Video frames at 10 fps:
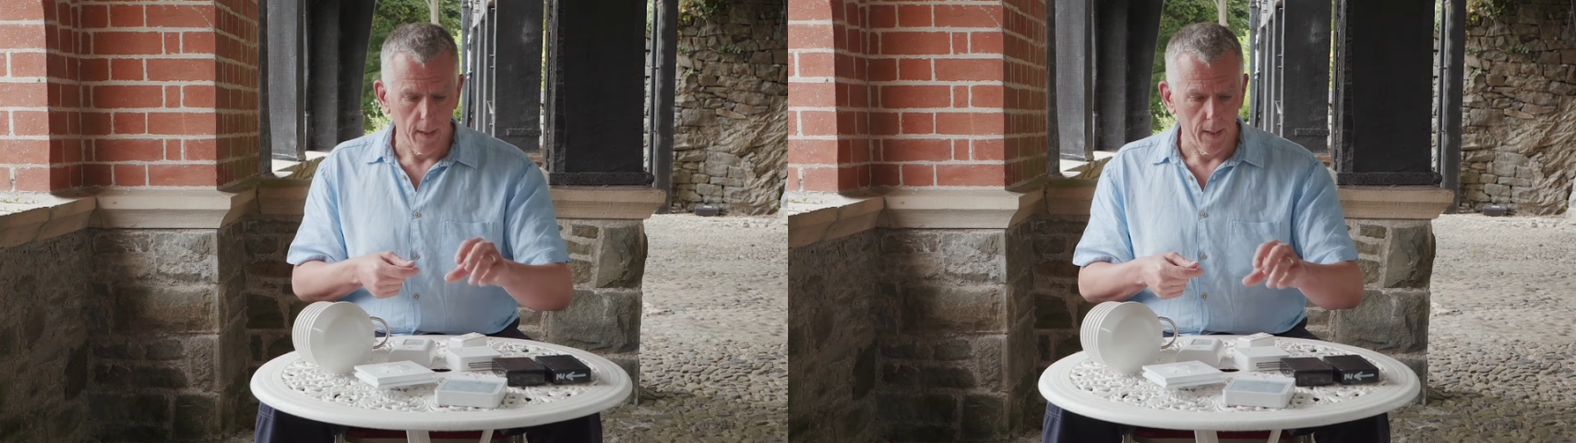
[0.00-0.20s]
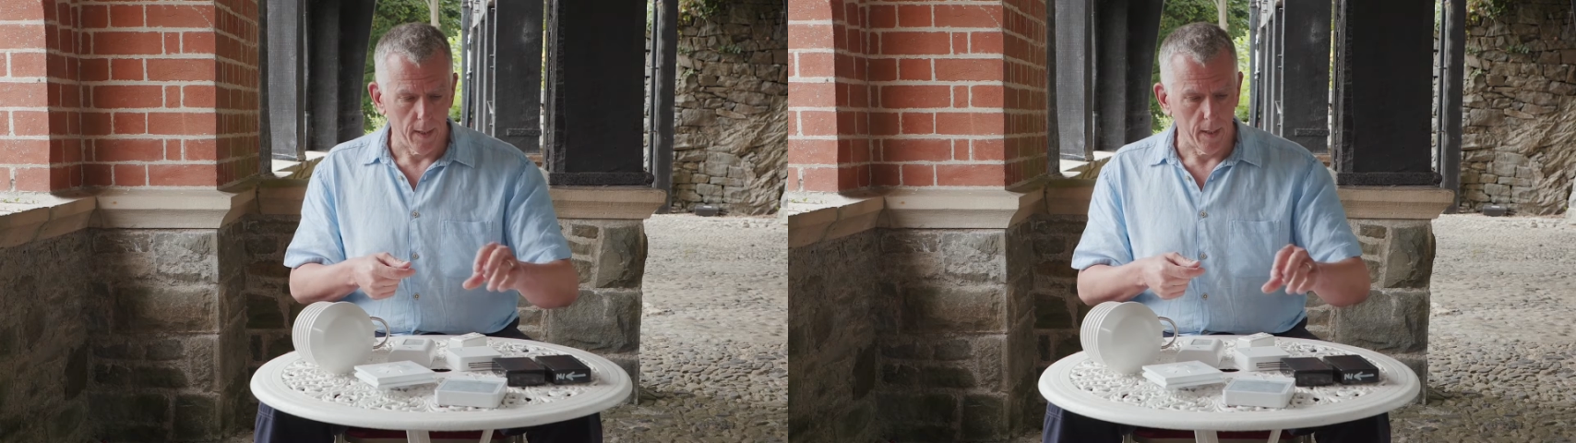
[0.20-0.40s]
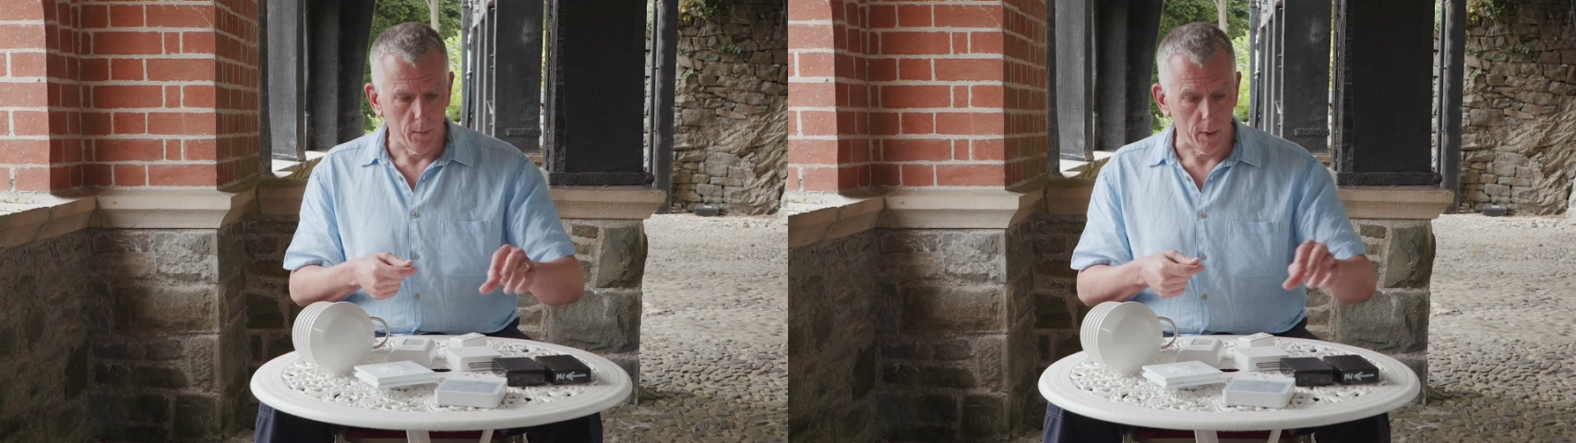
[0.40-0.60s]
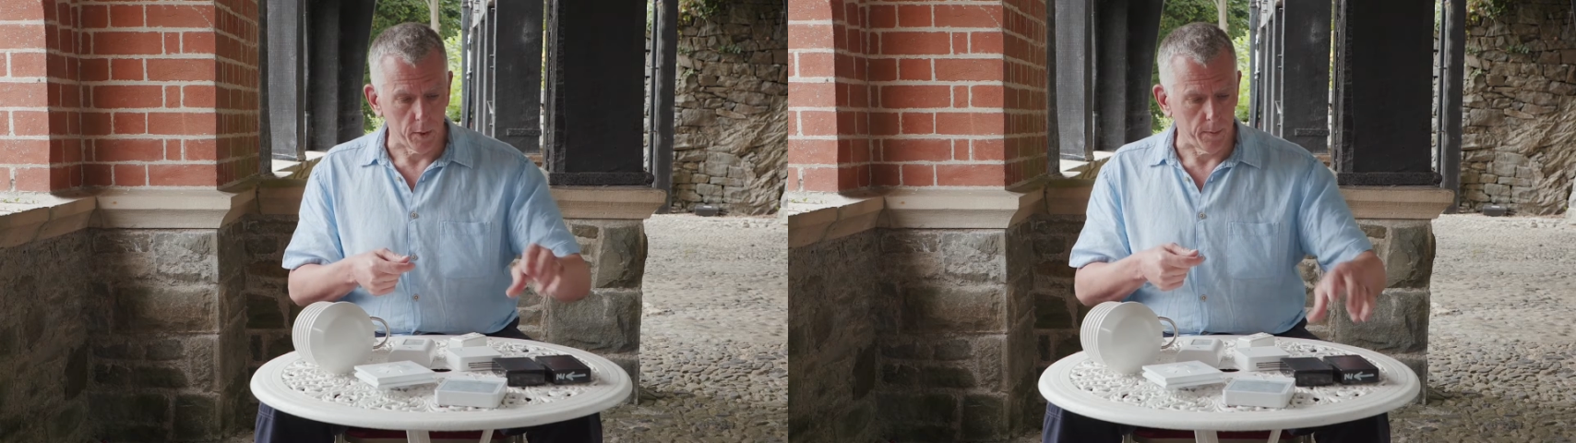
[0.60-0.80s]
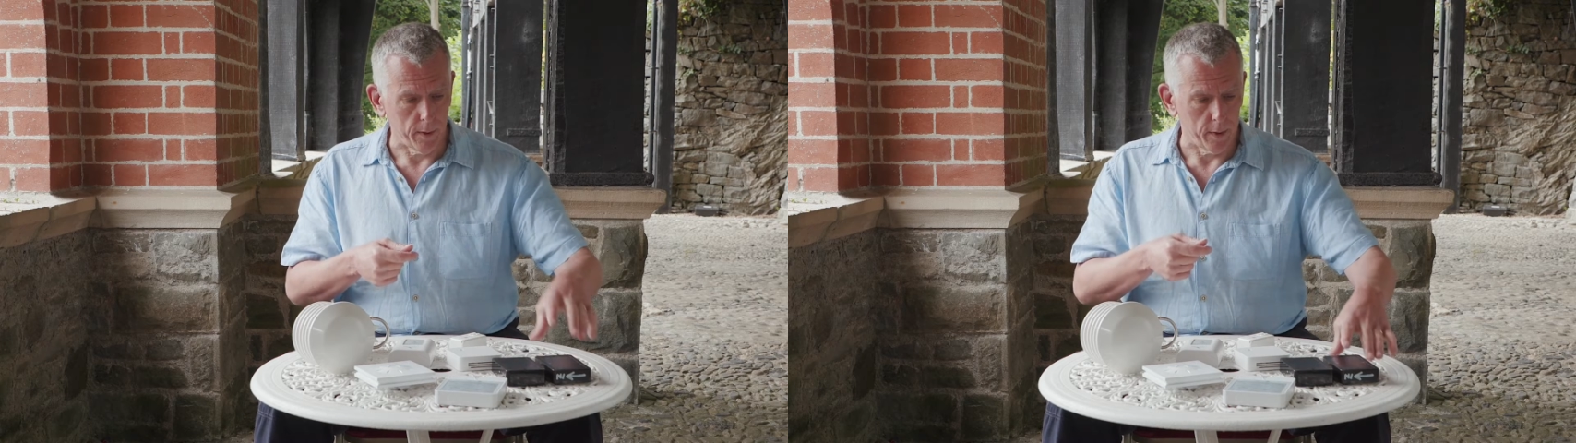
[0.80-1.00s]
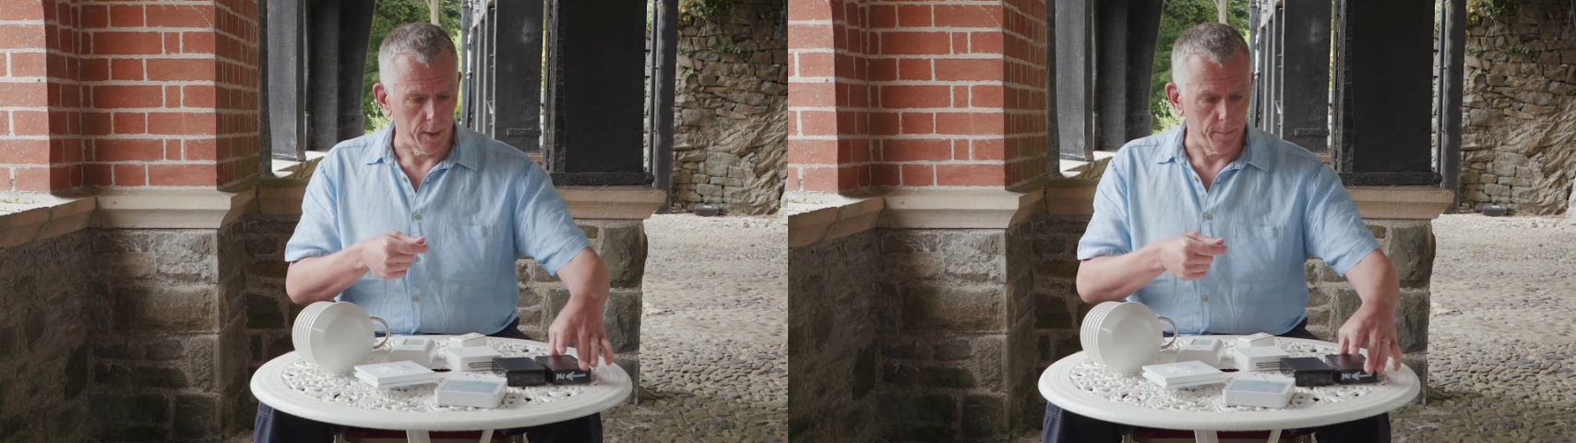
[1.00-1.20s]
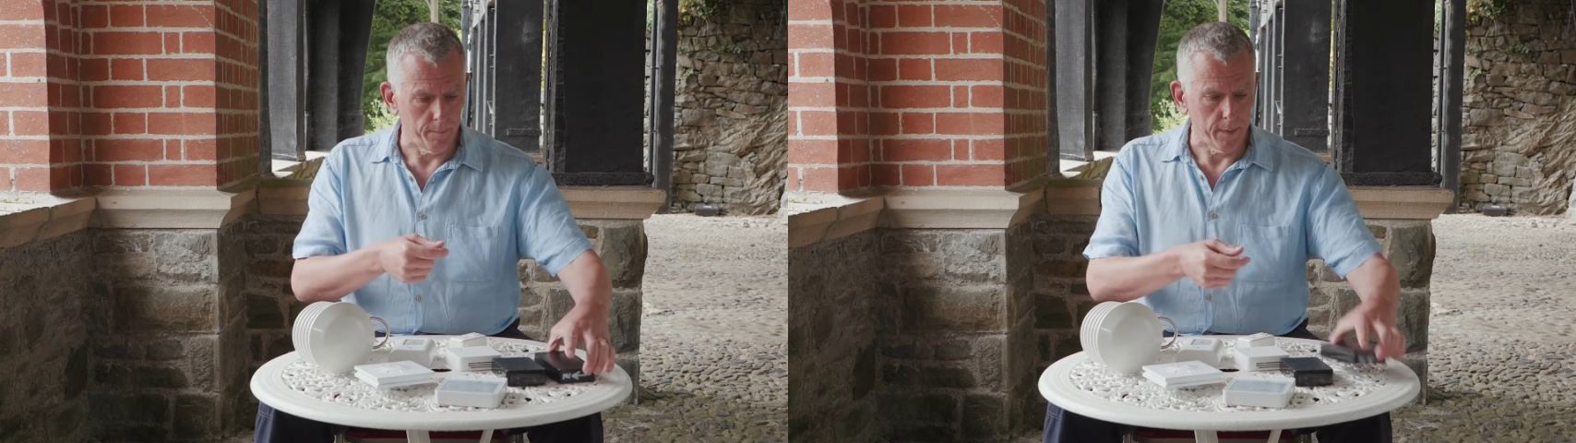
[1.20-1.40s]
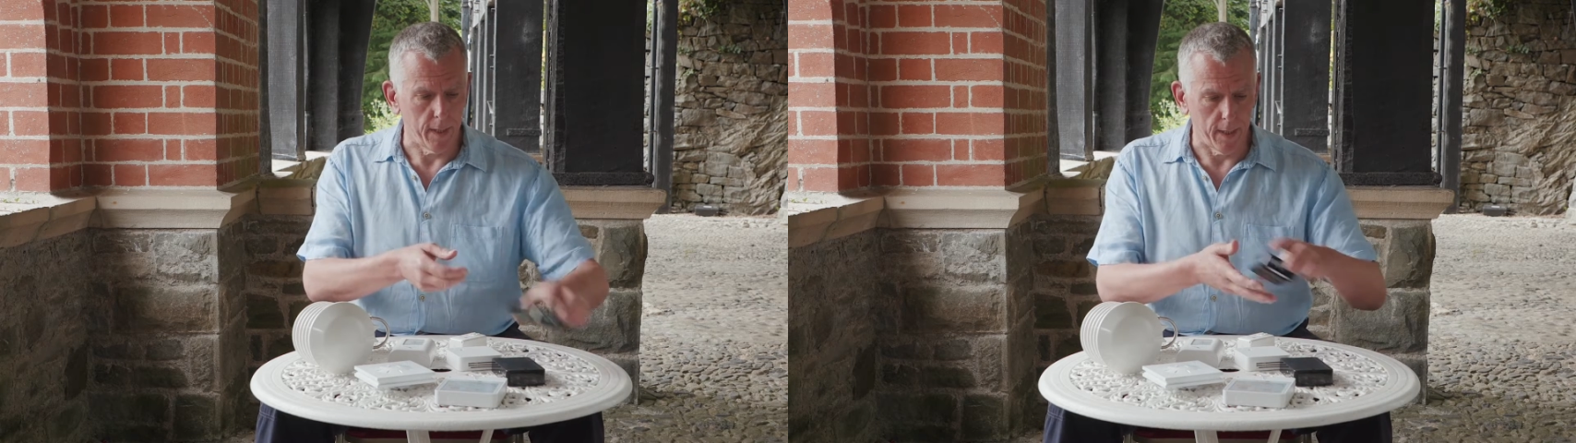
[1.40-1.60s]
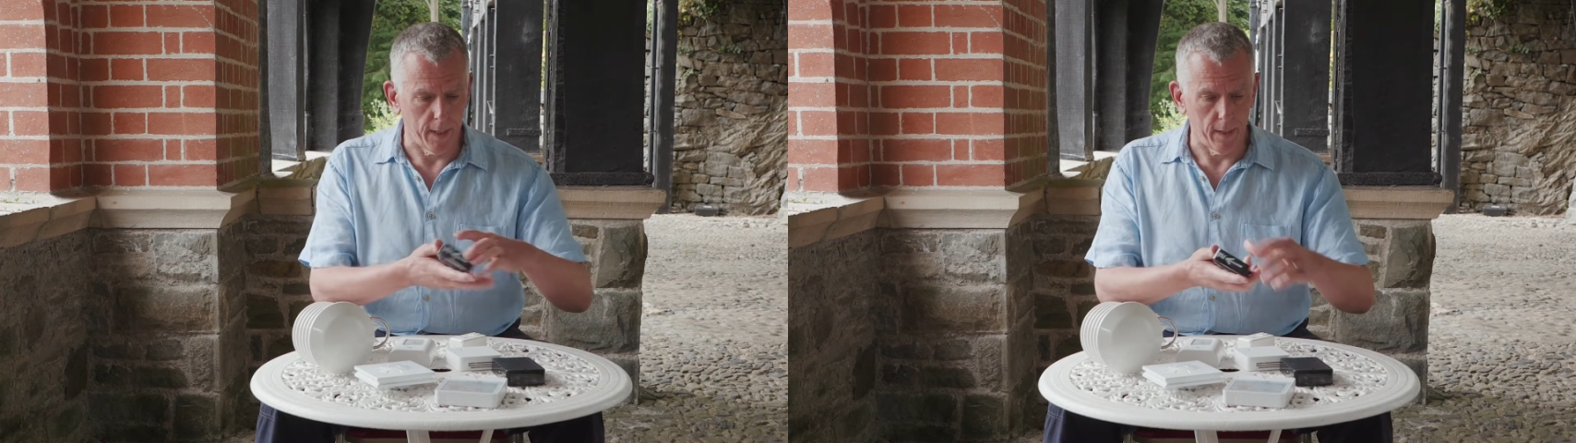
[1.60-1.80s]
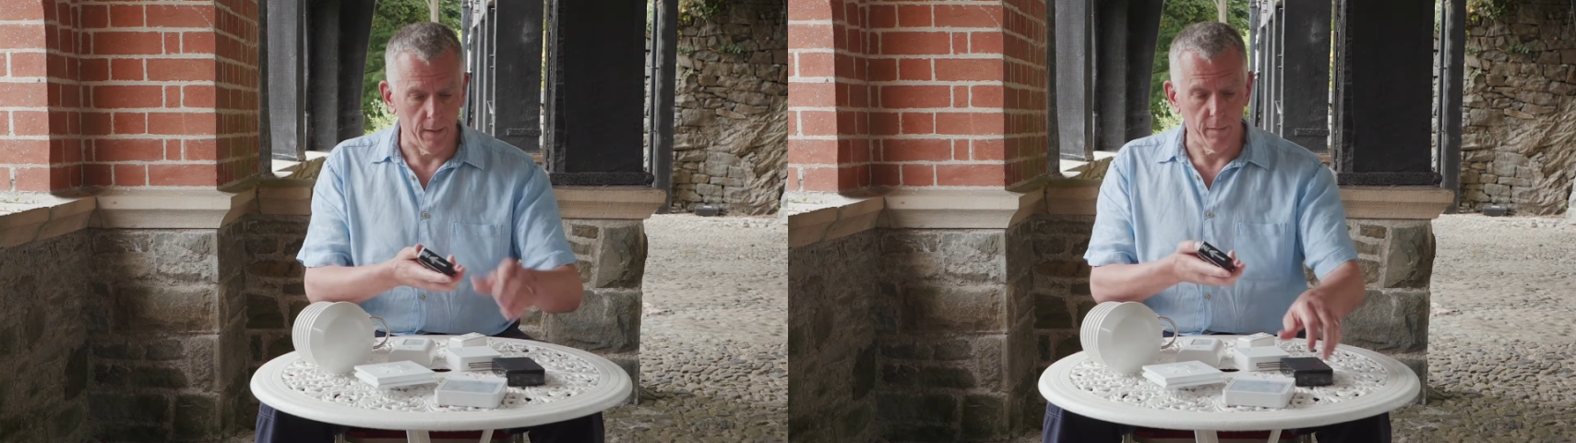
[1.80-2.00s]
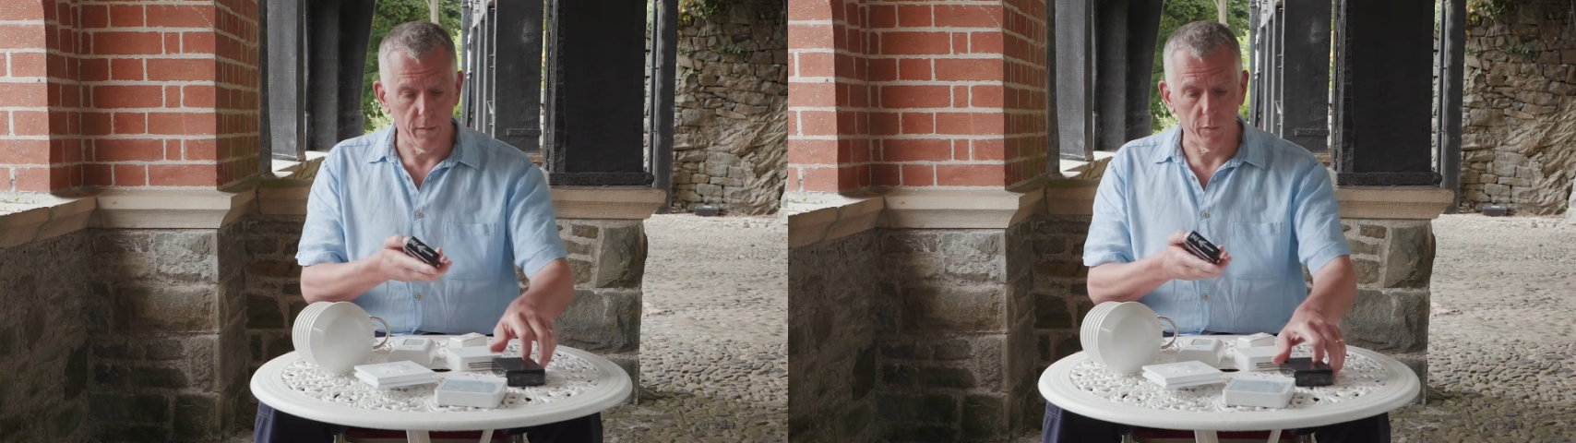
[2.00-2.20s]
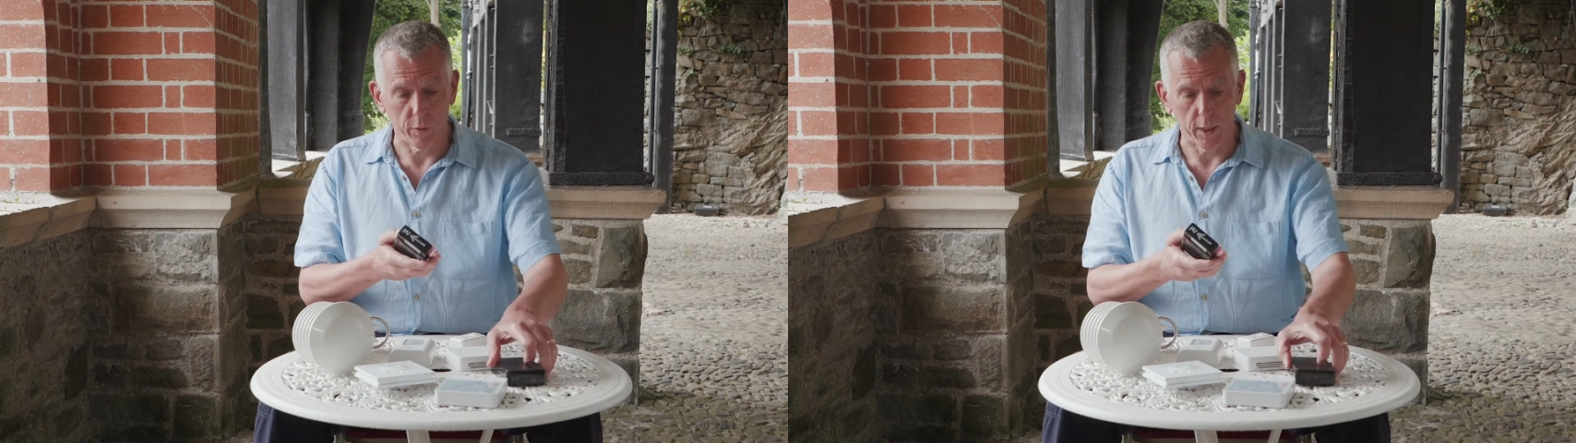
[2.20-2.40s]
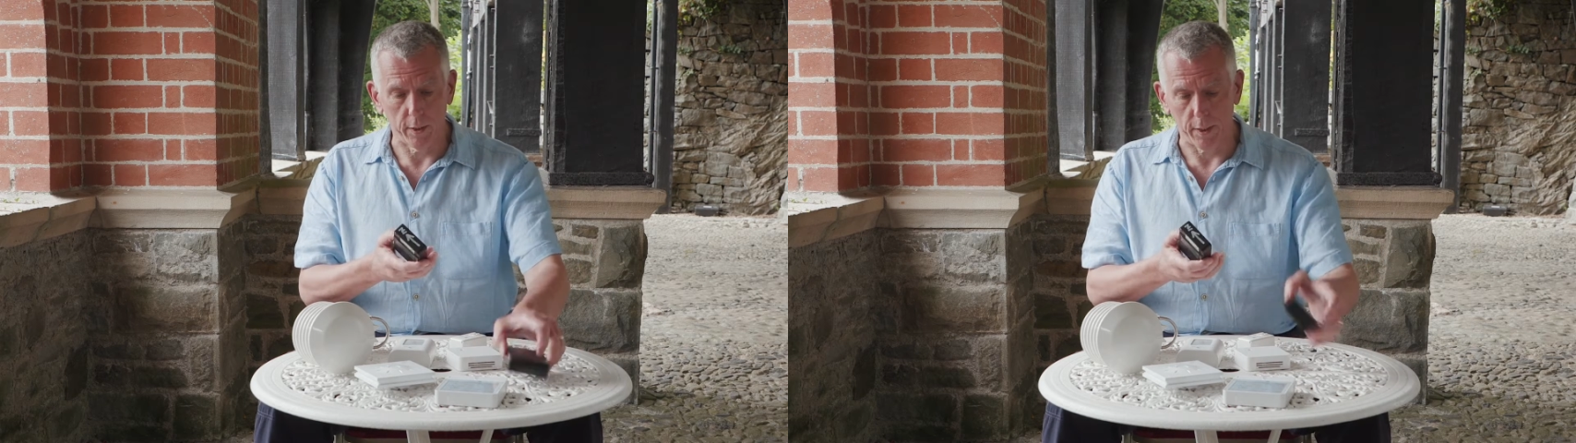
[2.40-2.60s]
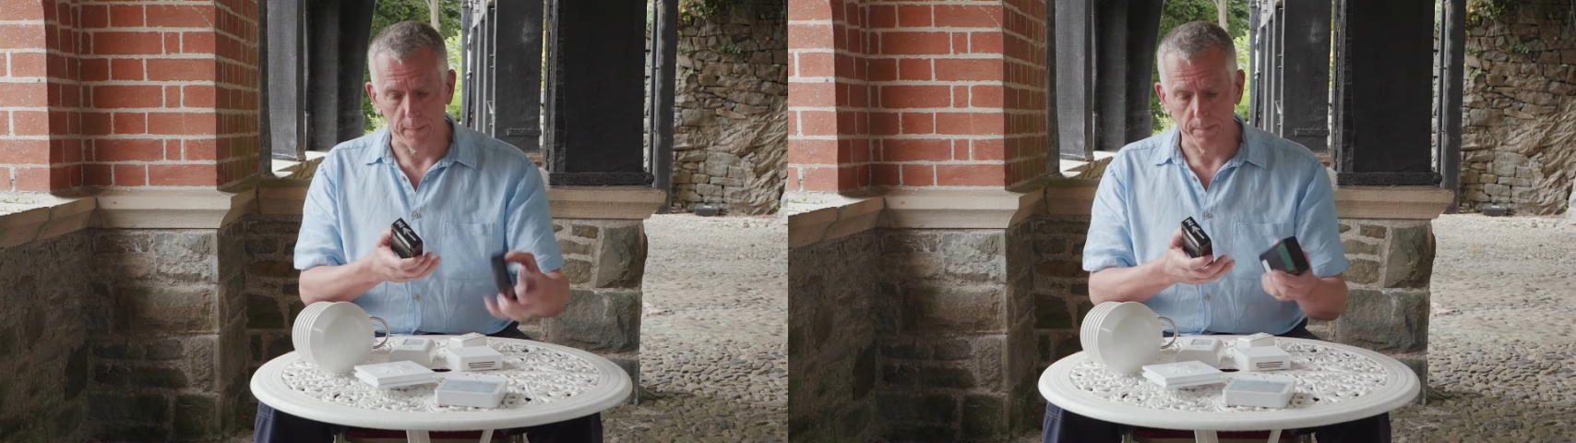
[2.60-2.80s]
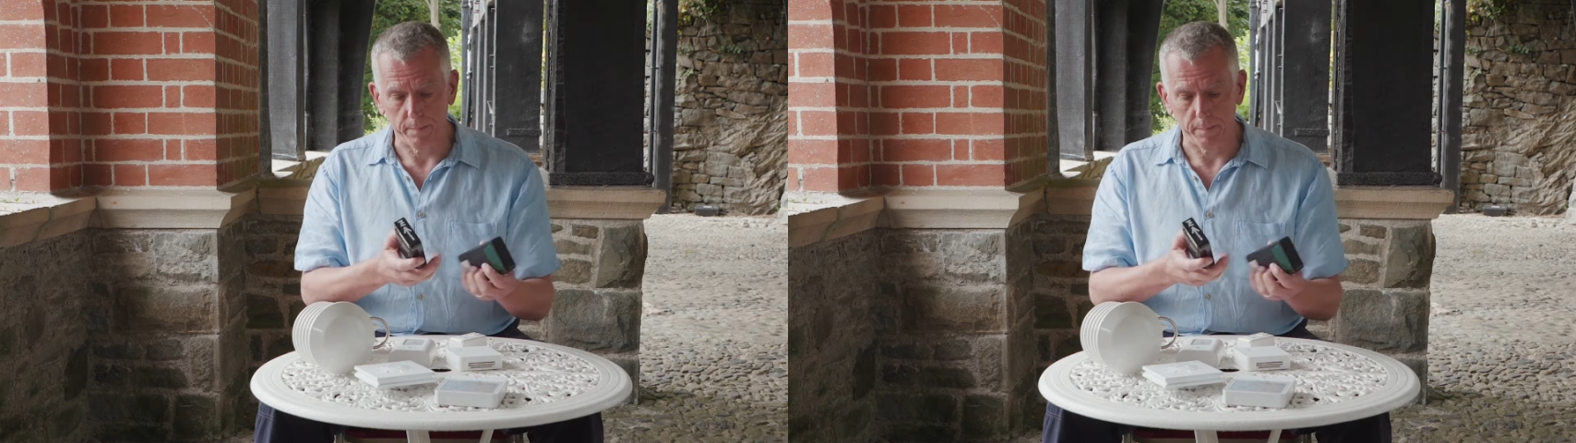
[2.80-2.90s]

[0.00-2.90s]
What else have we got here? Footfall sensor.